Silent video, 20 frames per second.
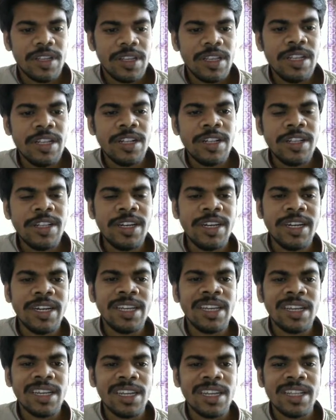Insulin
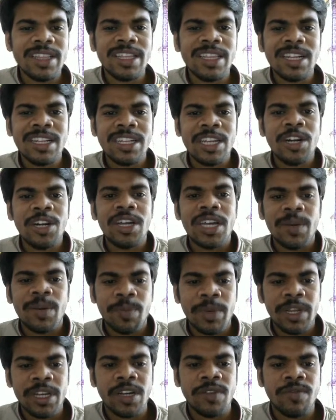increases the cellular
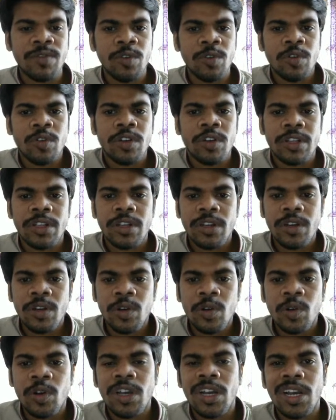uptake of glucose.
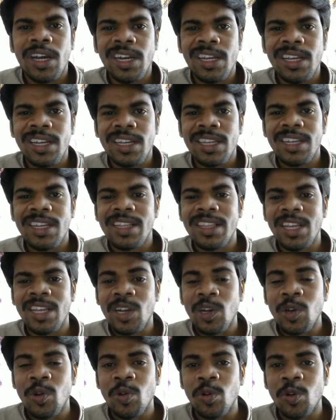Glucagon increases the
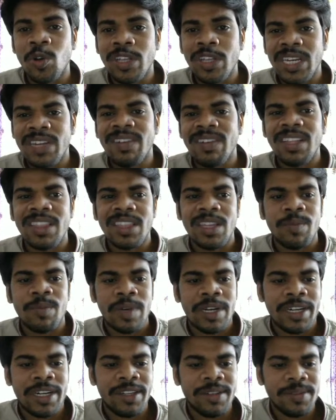glucose level in the
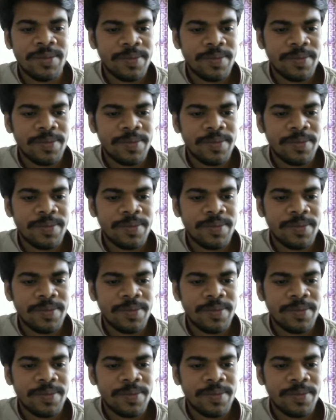blood.